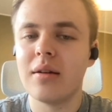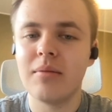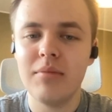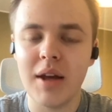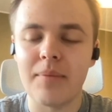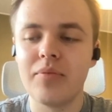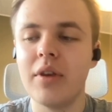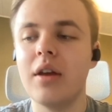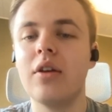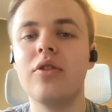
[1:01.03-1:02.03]
Yeah,
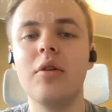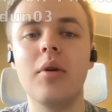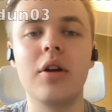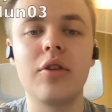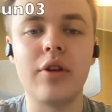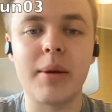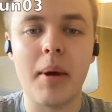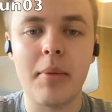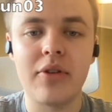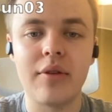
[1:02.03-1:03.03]
so to talk about
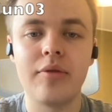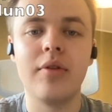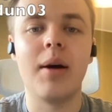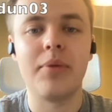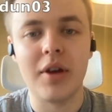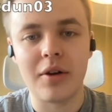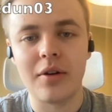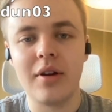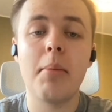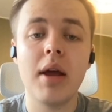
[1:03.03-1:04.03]
myself, I'm Theodore.
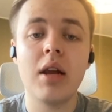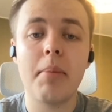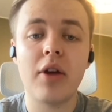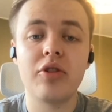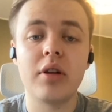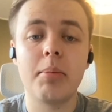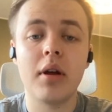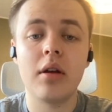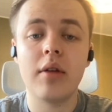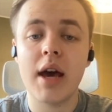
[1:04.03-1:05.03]
I'm mainly passionate
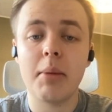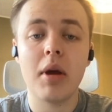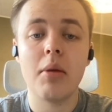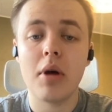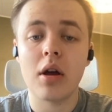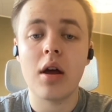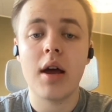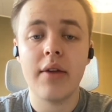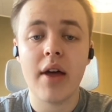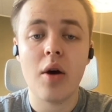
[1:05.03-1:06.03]
about anime and manga,
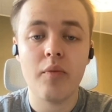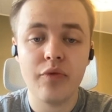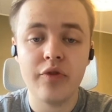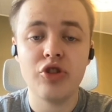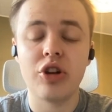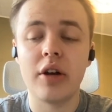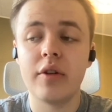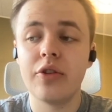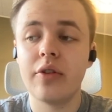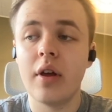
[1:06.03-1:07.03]
and now visual
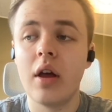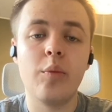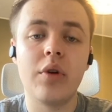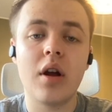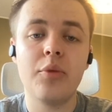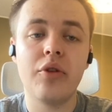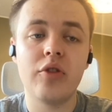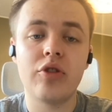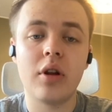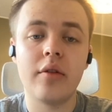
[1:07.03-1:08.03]
novels. When it comes to
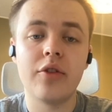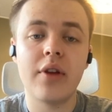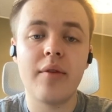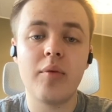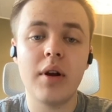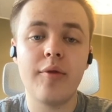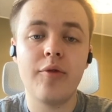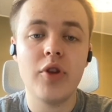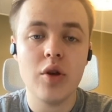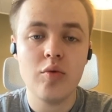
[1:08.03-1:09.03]
visual novels, I've read a
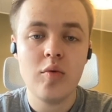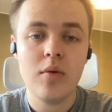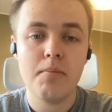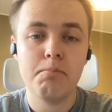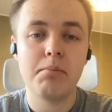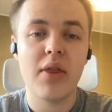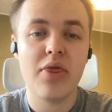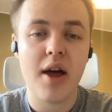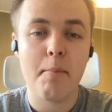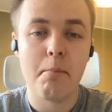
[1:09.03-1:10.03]
few, but
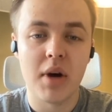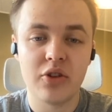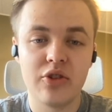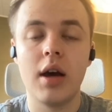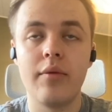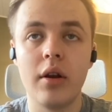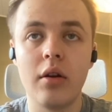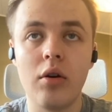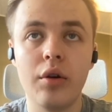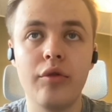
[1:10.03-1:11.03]
not much. I've
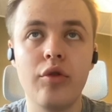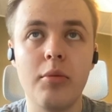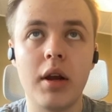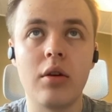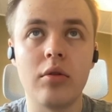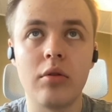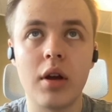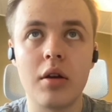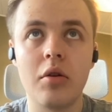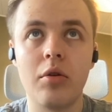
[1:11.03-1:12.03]
read all of Umineko no
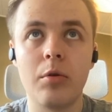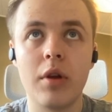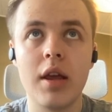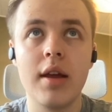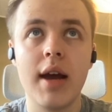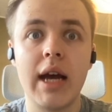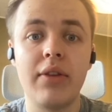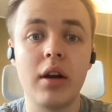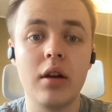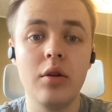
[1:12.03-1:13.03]
Nakukoroni,
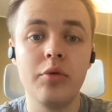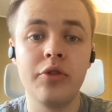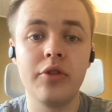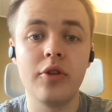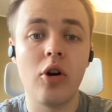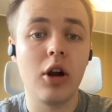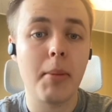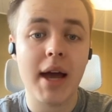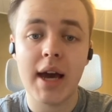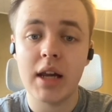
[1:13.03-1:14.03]
and that includes all
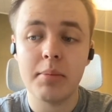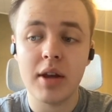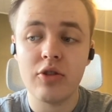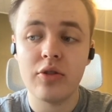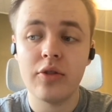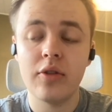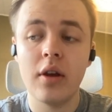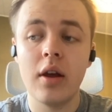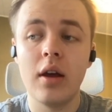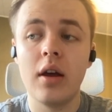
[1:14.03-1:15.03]
manga adaptations.
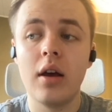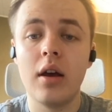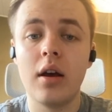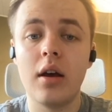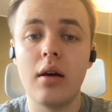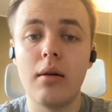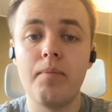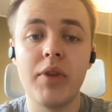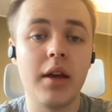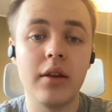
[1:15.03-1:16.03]

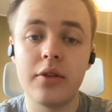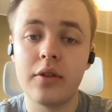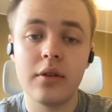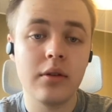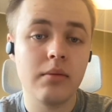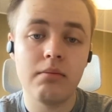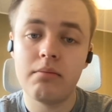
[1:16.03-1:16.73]
And it's